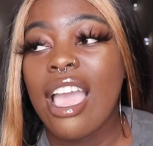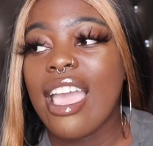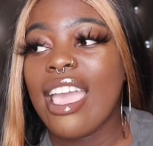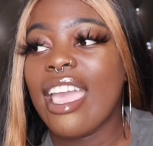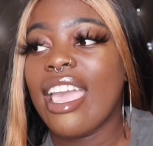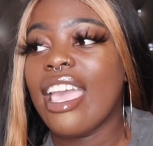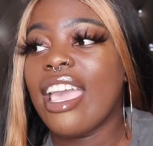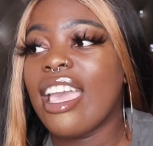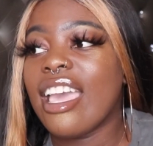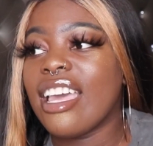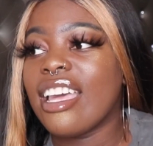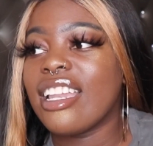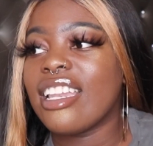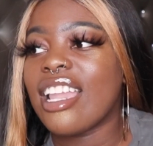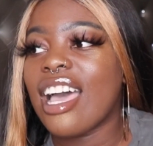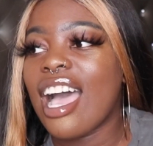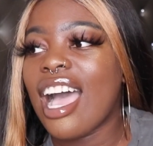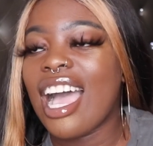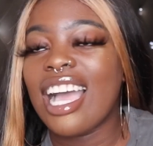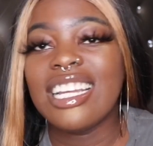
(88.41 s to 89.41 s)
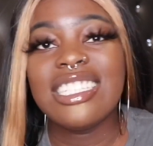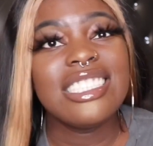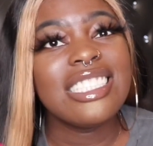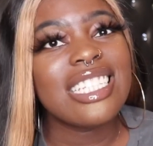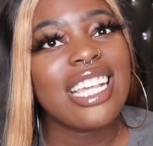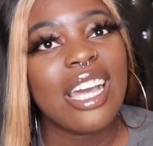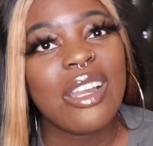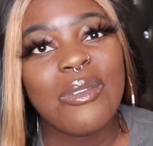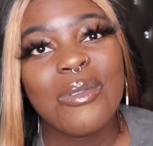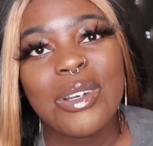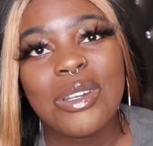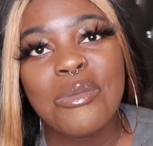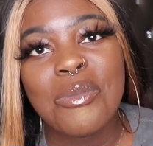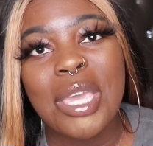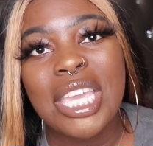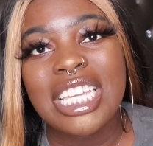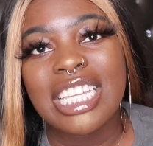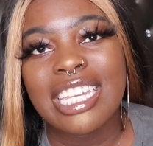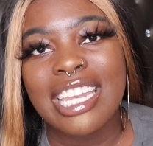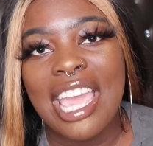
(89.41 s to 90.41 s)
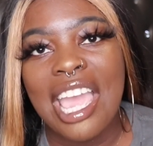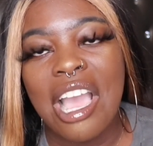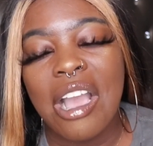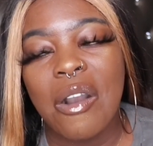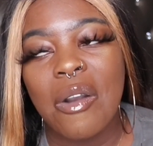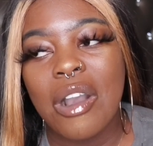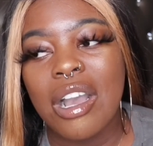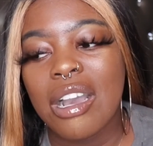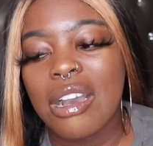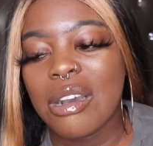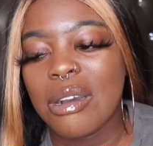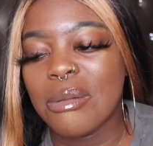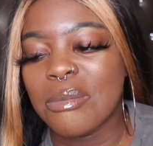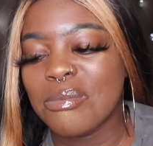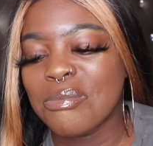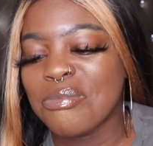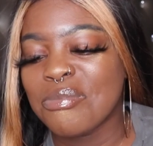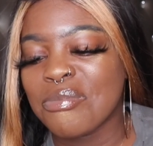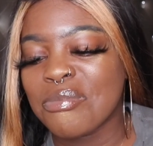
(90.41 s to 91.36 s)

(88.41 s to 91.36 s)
And I just kind of want to make it now. Um,